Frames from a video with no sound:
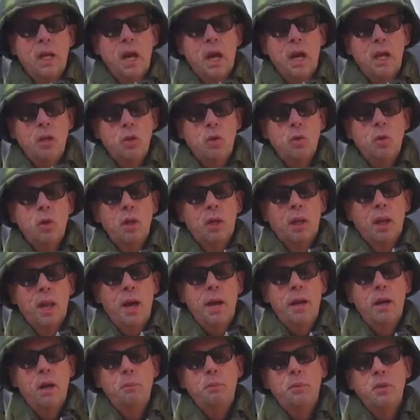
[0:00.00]
and you could
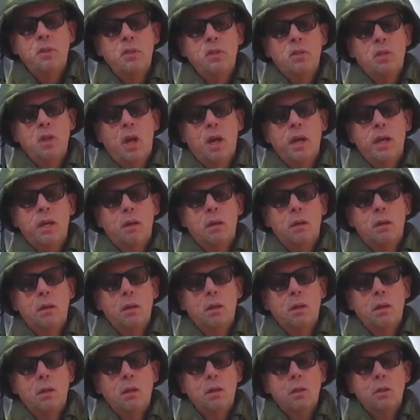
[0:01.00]
line up this sight
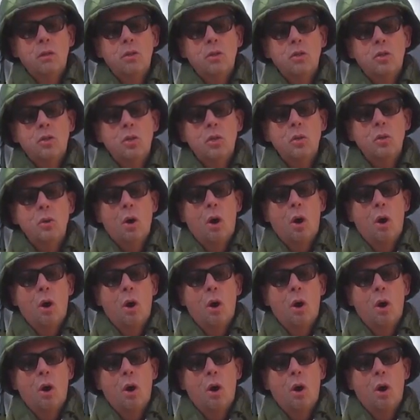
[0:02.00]
to shoot